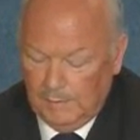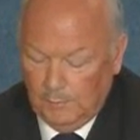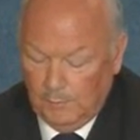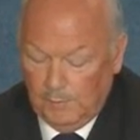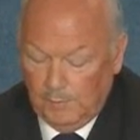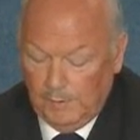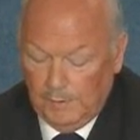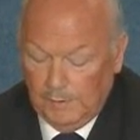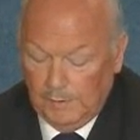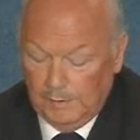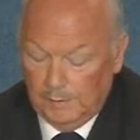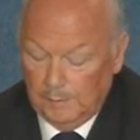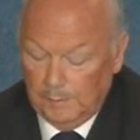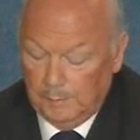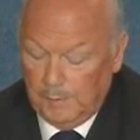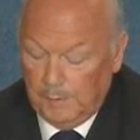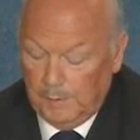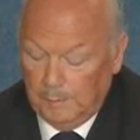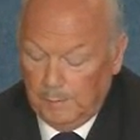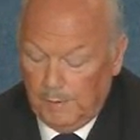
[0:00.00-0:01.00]
Worry a little
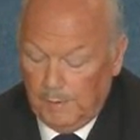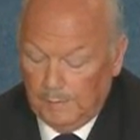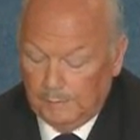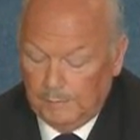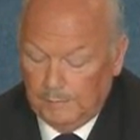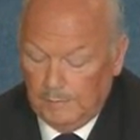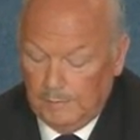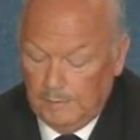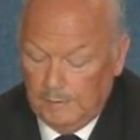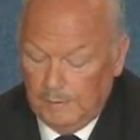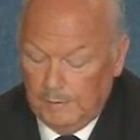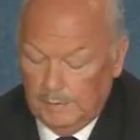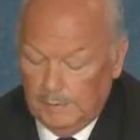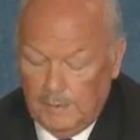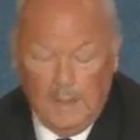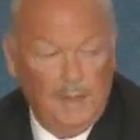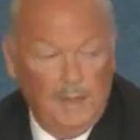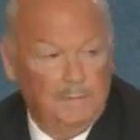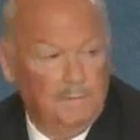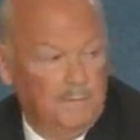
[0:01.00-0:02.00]
bit about the
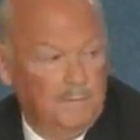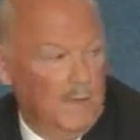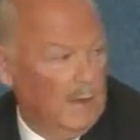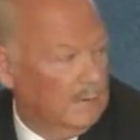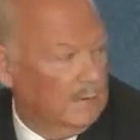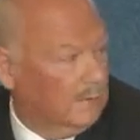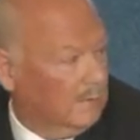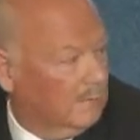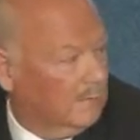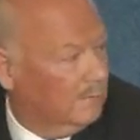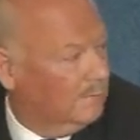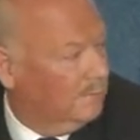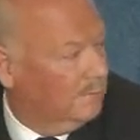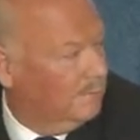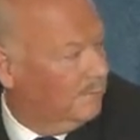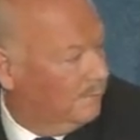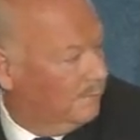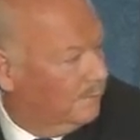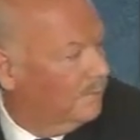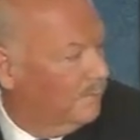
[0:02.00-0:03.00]
hype factor.
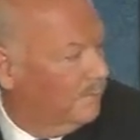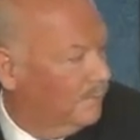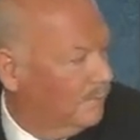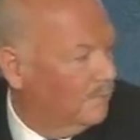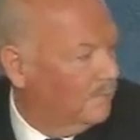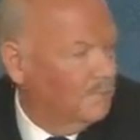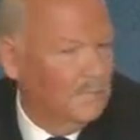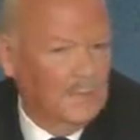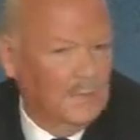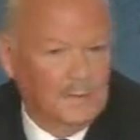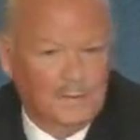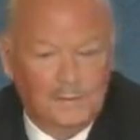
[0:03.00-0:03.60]
Thank you.